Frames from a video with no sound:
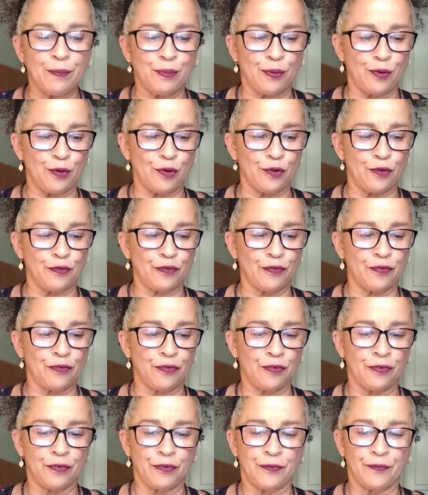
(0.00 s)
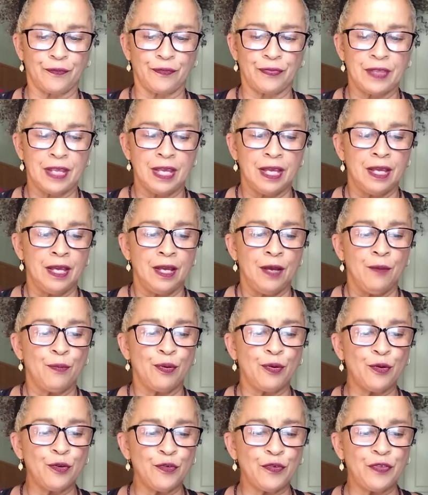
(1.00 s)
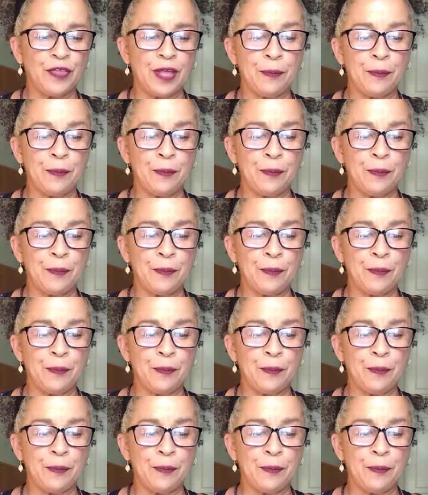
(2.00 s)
proof